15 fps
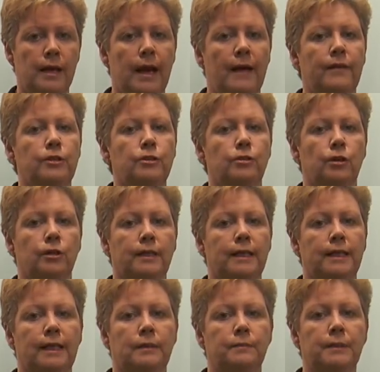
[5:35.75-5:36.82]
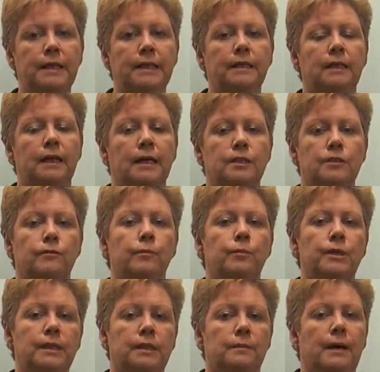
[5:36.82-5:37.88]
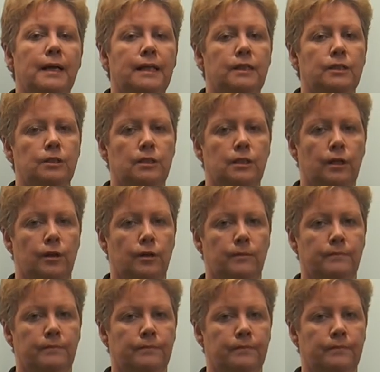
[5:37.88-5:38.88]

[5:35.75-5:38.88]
and that you're not going to get penalized for putting the money into the loan.